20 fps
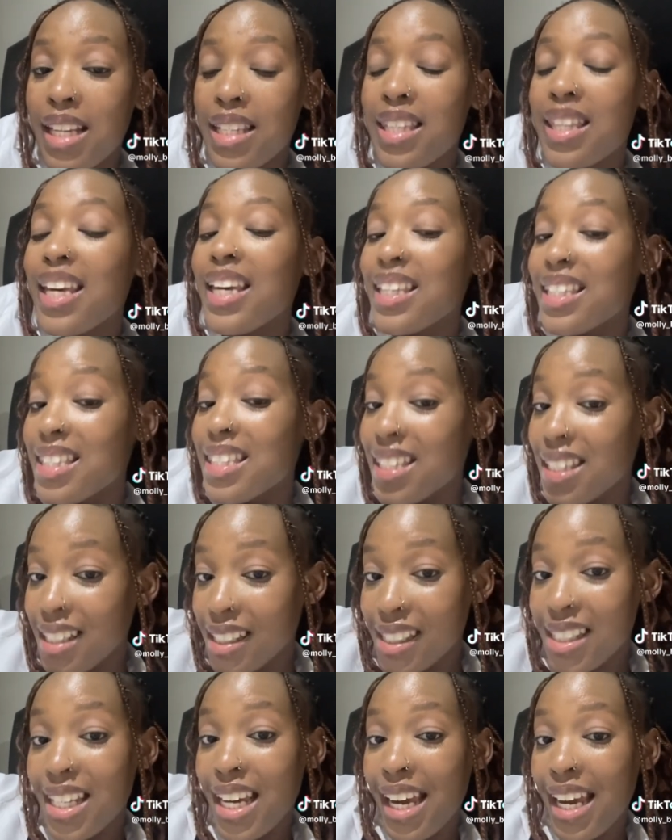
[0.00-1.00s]
they still
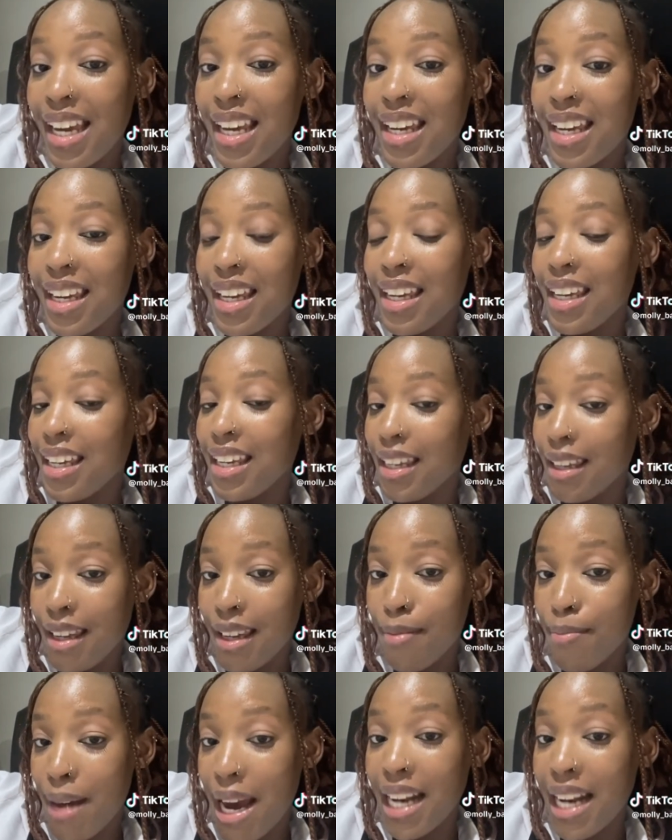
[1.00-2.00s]
take
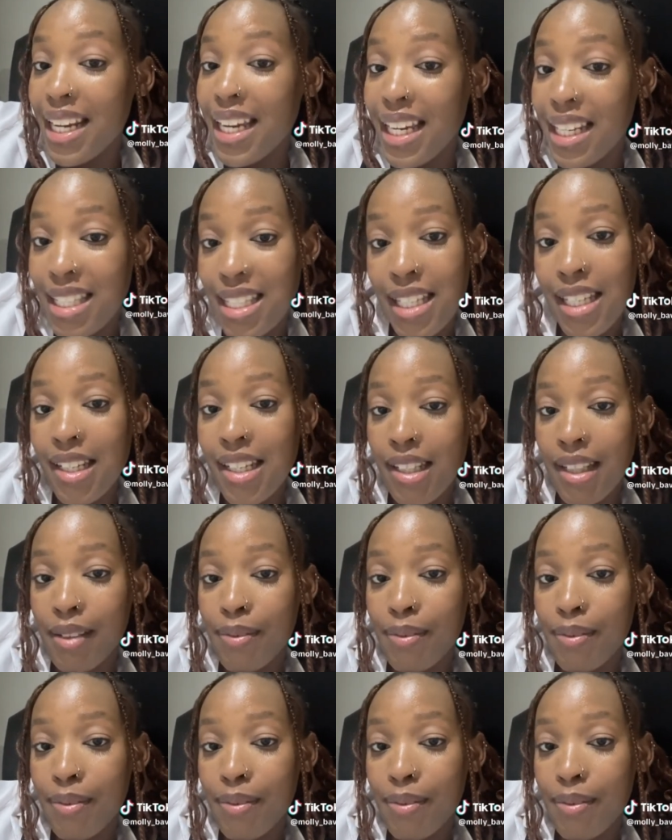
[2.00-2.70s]
imali etil.